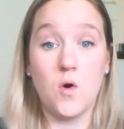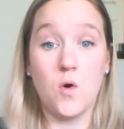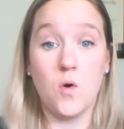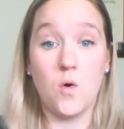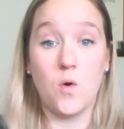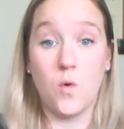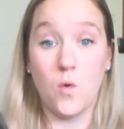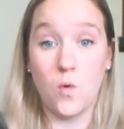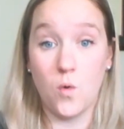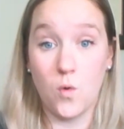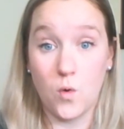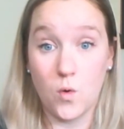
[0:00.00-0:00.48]

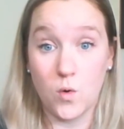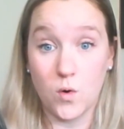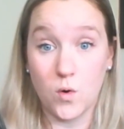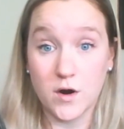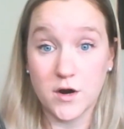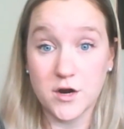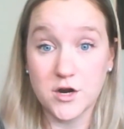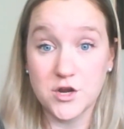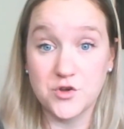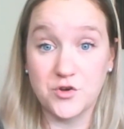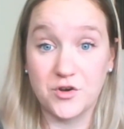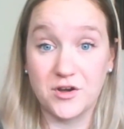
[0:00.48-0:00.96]

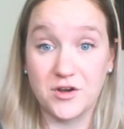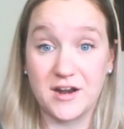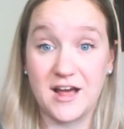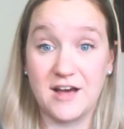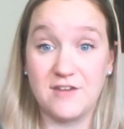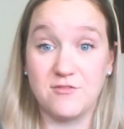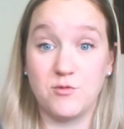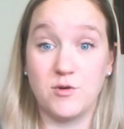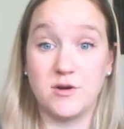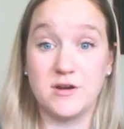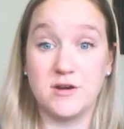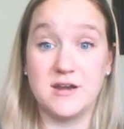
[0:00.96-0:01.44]
or you can
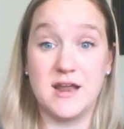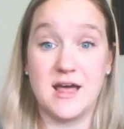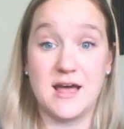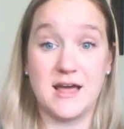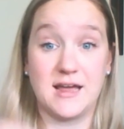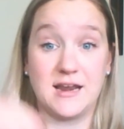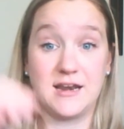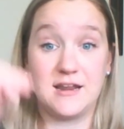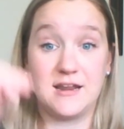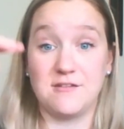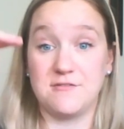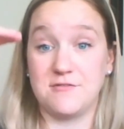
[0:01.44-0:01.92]
have one
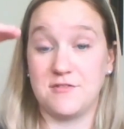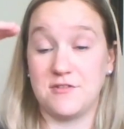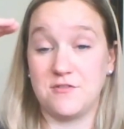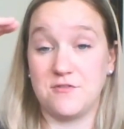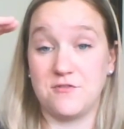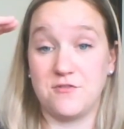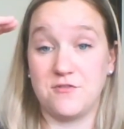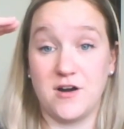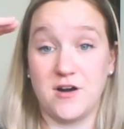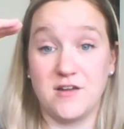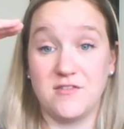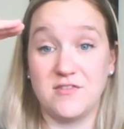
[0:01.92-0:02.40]
negative in
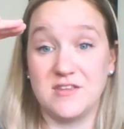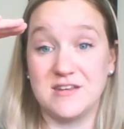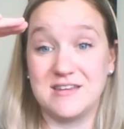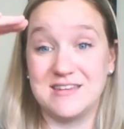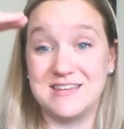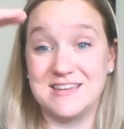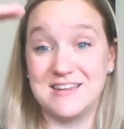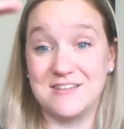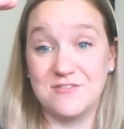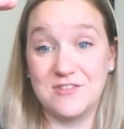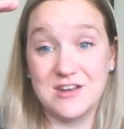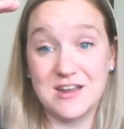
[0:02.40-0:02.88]
front of the
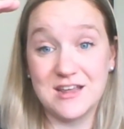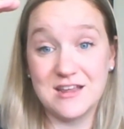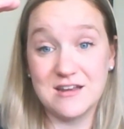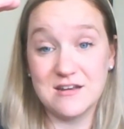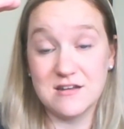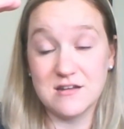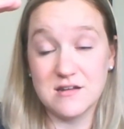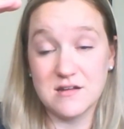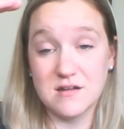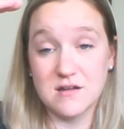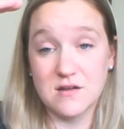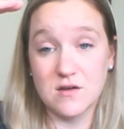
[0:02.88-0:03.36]
dividend,
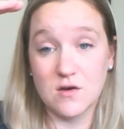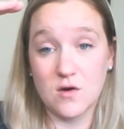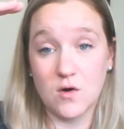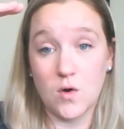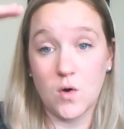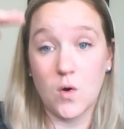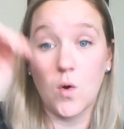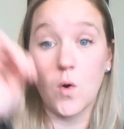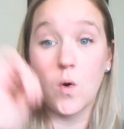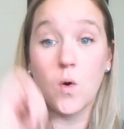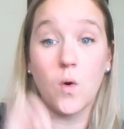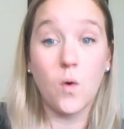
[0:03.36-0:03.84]

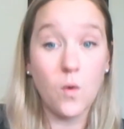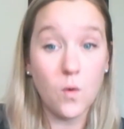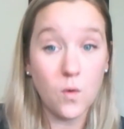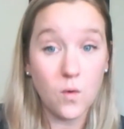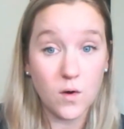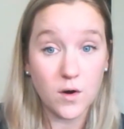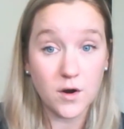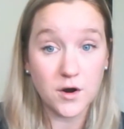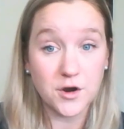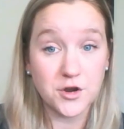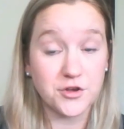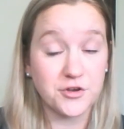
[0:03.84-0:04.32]

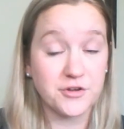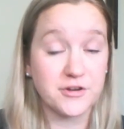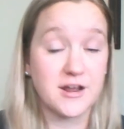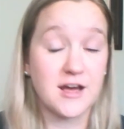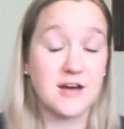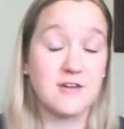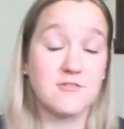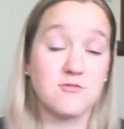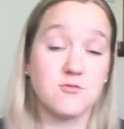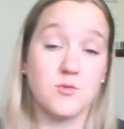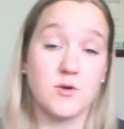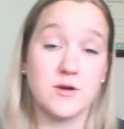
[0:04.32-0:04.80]
or you can
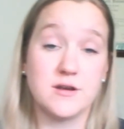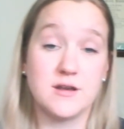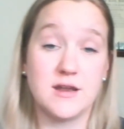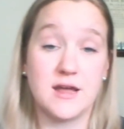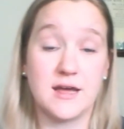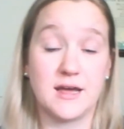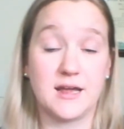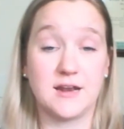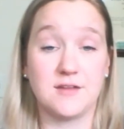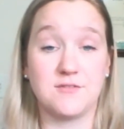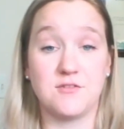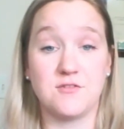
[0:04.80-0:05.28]
have one
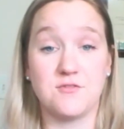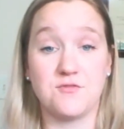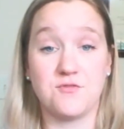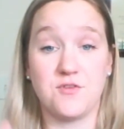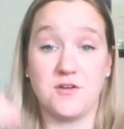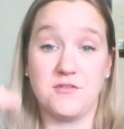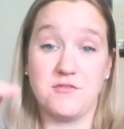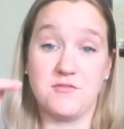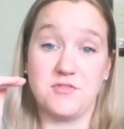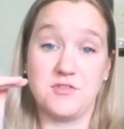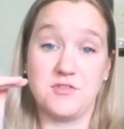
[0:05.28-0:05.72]
negative in front of the